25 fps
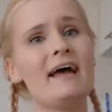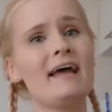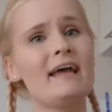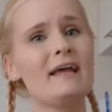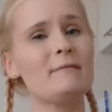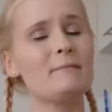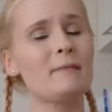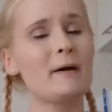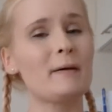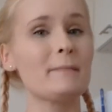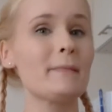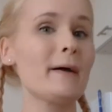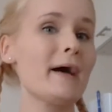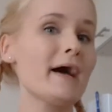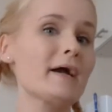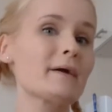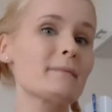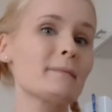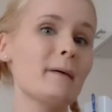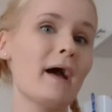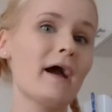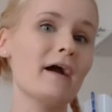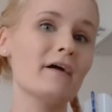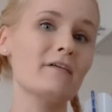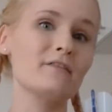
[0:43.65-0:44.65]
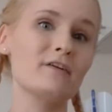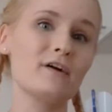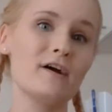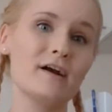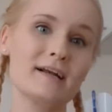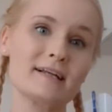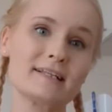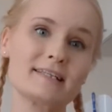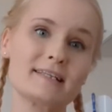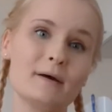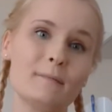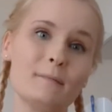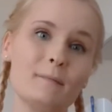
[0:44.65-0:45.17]
in my backpack, for
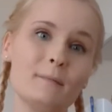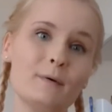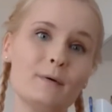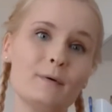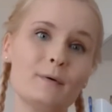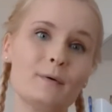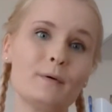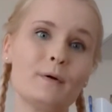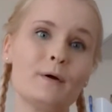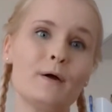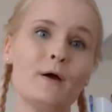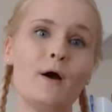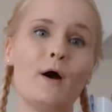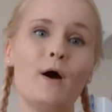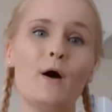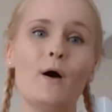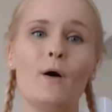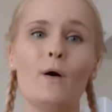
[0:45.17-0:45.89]
example,